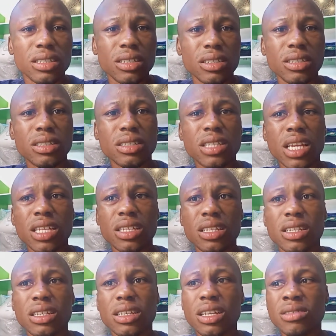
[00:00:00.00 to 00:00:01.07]
He said,
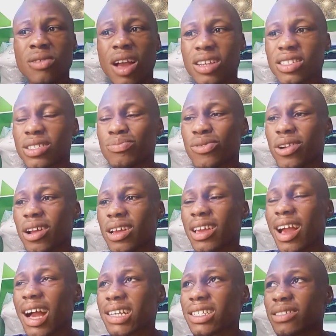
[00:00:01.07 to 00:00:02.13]
let me ask his brother. He
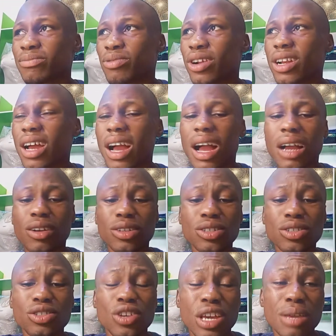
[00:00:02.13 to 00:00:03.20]
asked his brother,
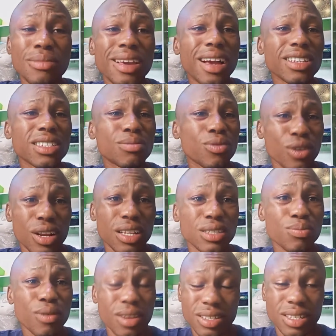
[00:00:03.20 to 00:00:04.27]
according to him, he asked his brother, and
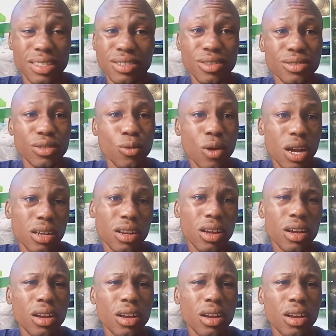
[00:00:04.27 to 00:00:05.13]
his brother said he's not the one.